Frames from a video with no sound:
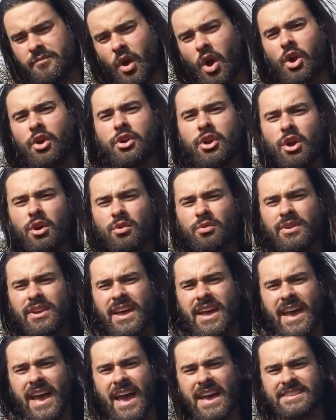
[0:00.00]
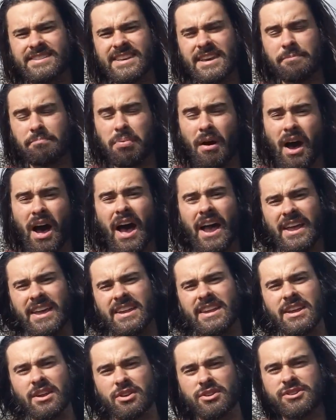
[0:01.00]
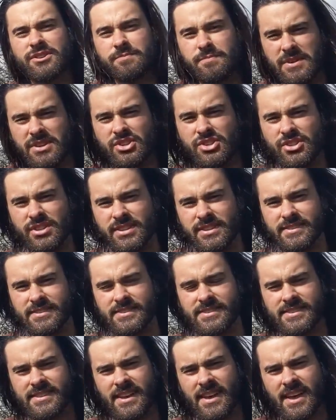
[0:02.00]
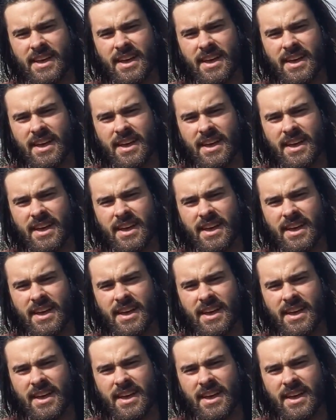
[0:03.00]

are known as a pioneer species.